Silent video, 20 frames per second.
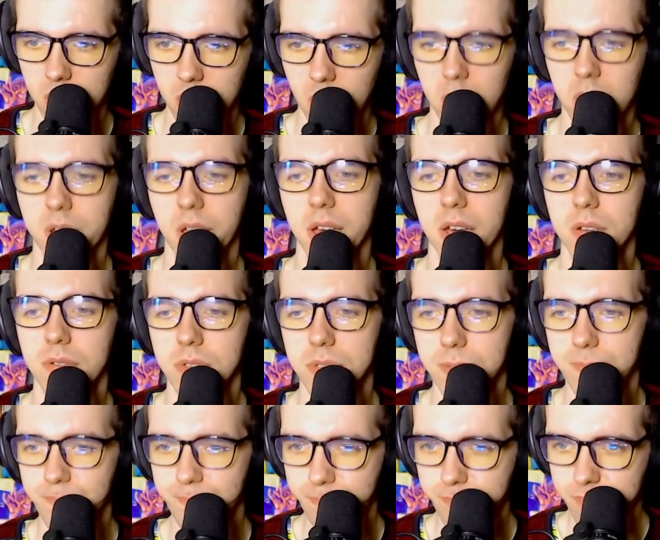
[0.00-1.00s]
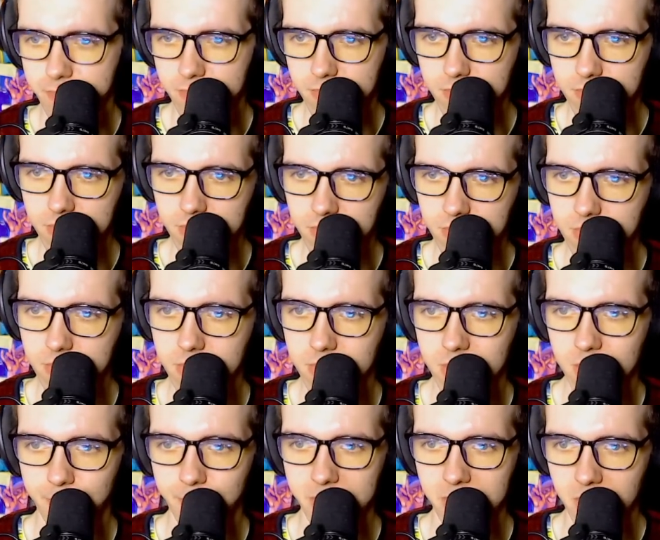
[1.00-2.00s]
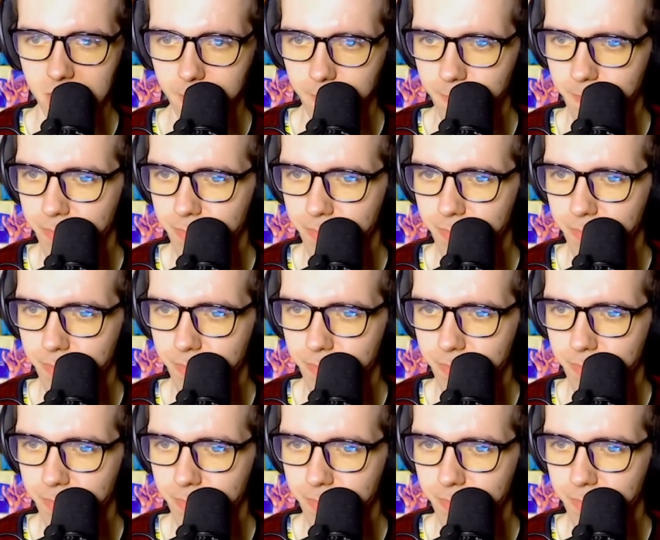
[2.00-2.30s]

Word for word: lol cows. Typically.